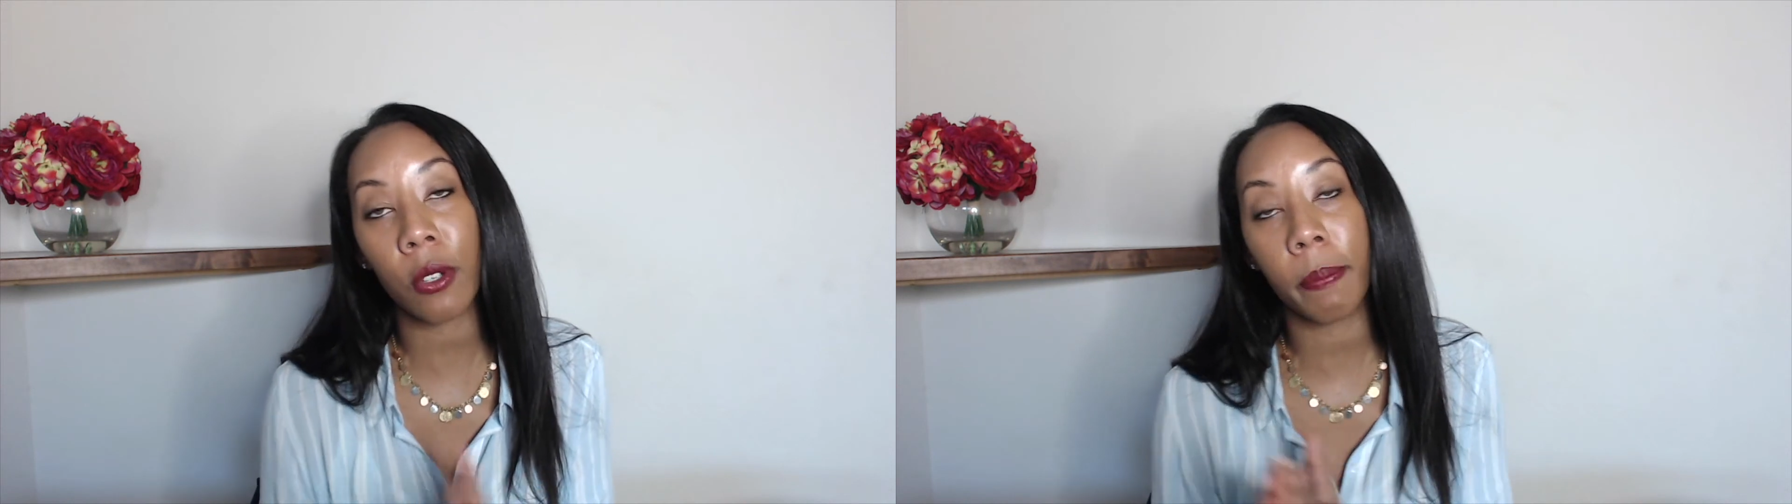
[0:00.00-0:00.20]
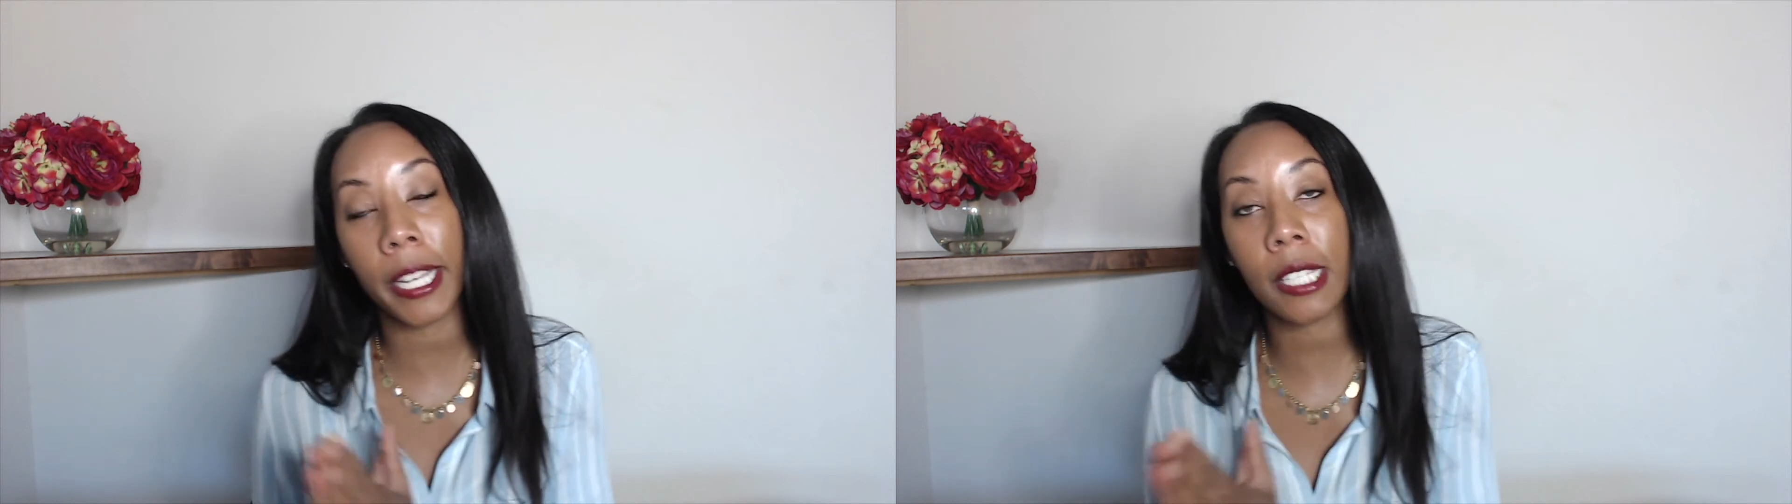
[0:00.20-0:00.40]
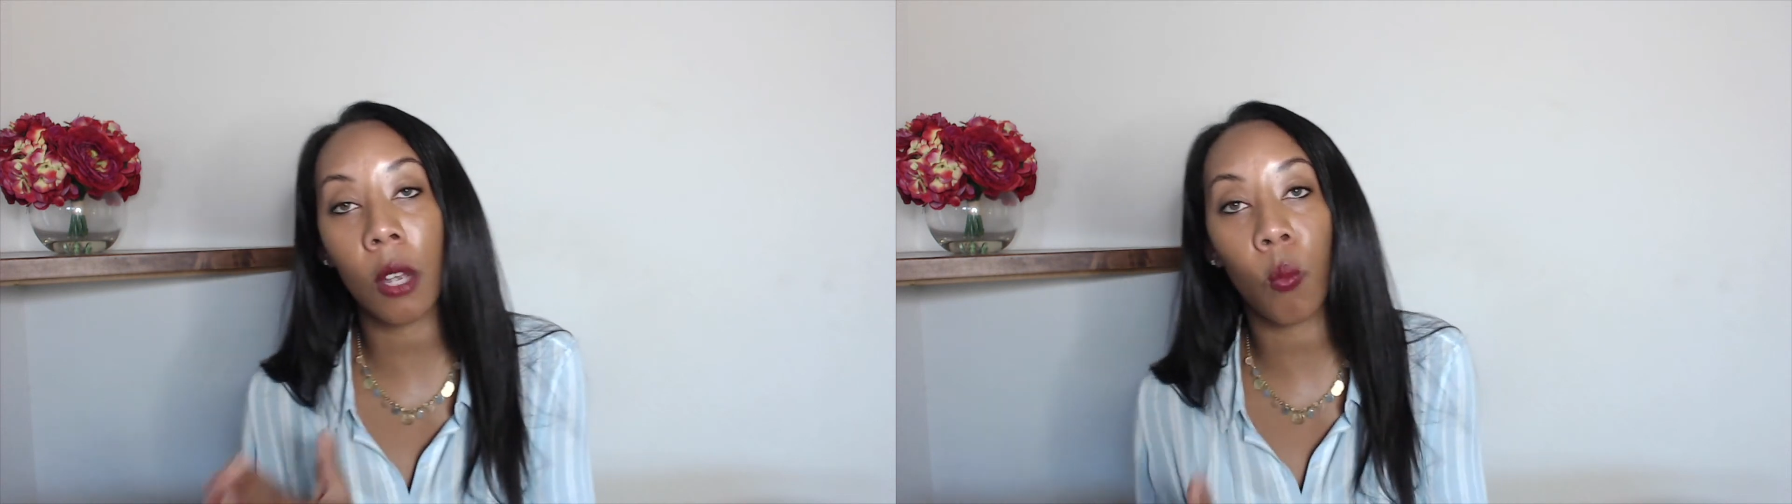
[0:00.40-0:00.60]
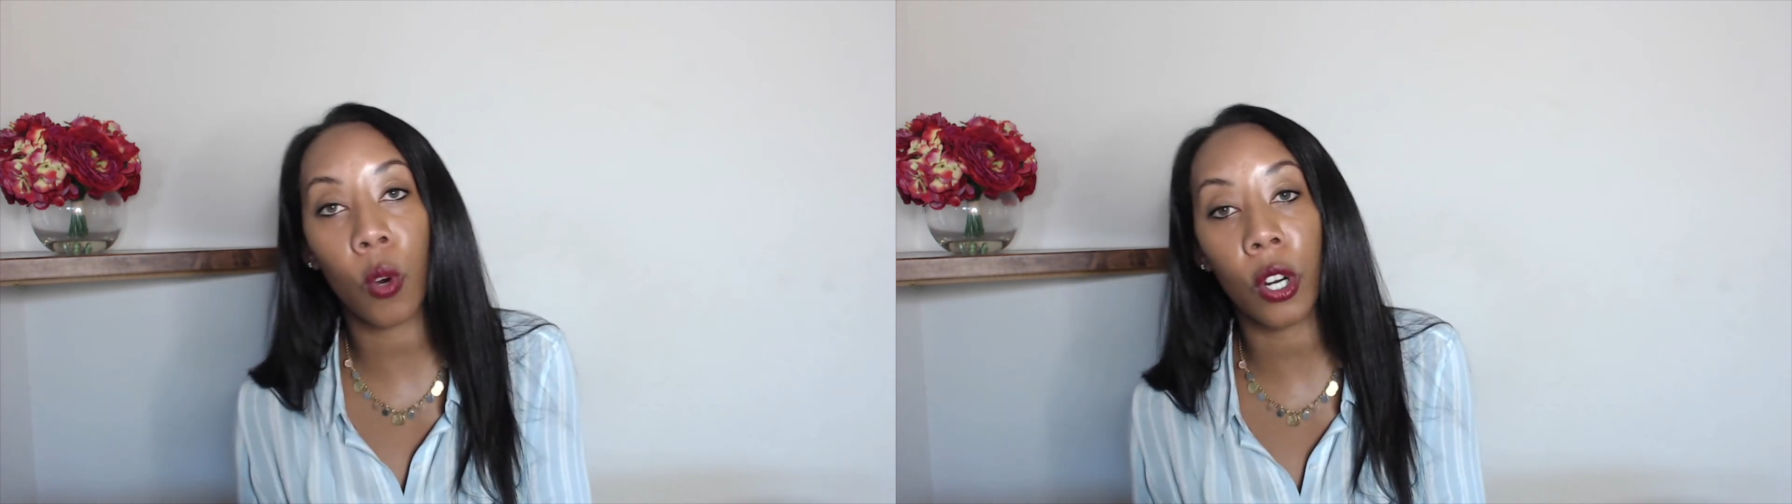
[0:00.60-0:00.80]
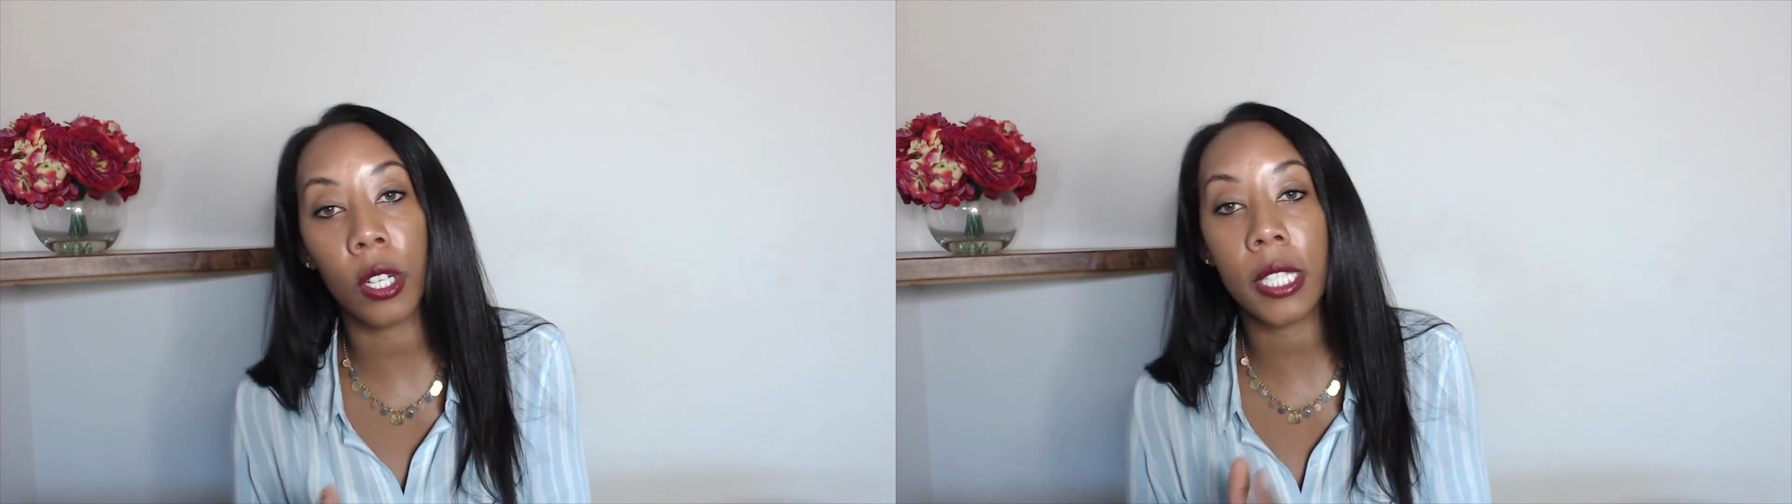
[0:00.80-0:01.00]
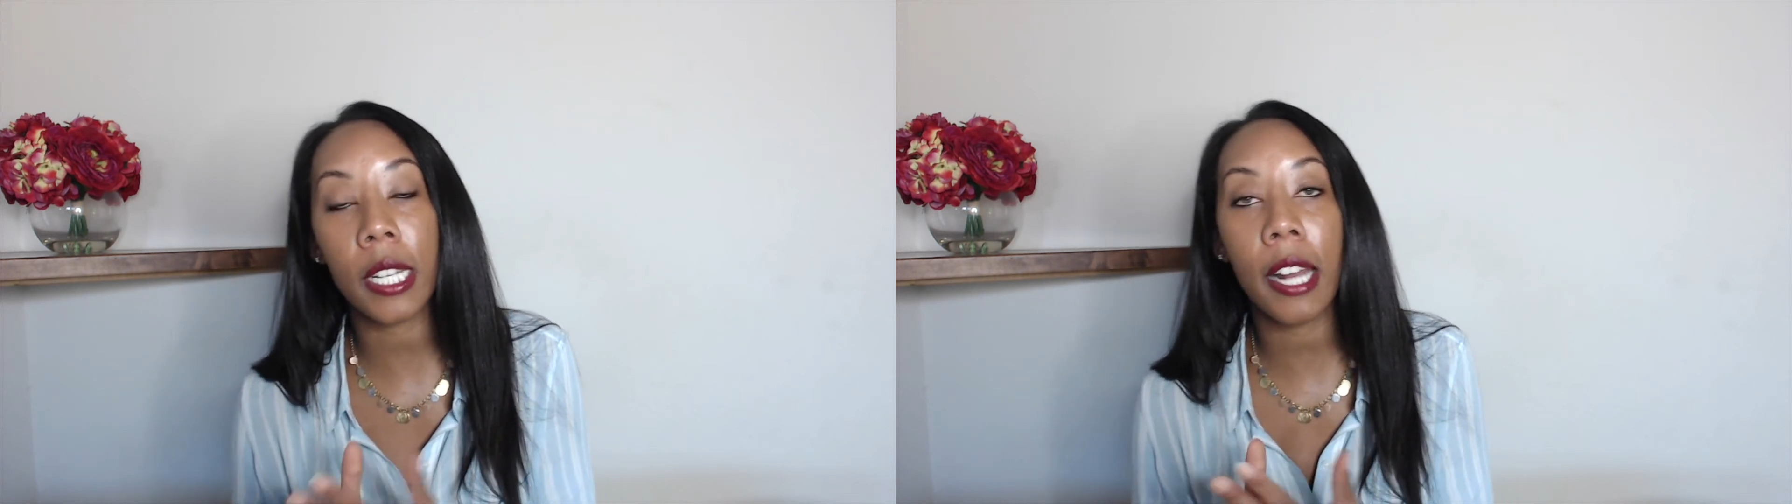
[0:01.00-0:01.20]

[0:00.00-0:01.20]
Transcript: or based on words.